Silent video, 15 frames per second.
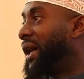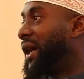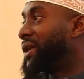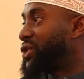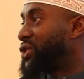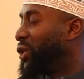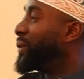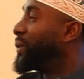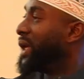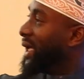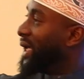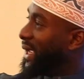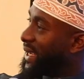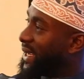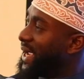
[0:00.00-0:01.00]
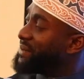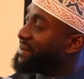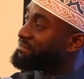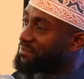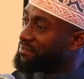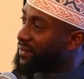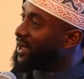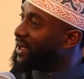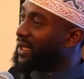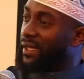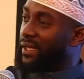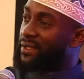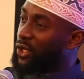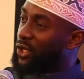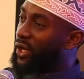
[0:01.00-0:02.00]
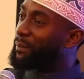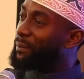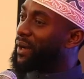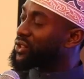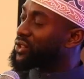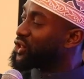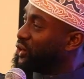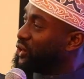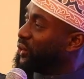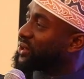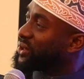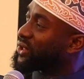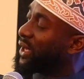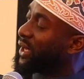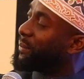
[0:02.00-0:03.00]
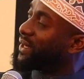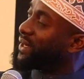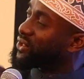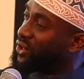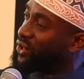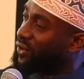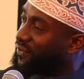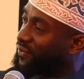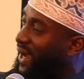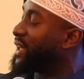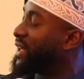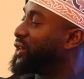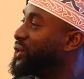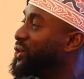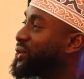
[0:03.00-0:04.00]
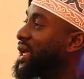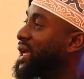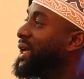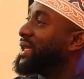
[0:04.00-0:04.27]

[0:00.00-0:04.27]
So again, it's all about you. It's all about your values.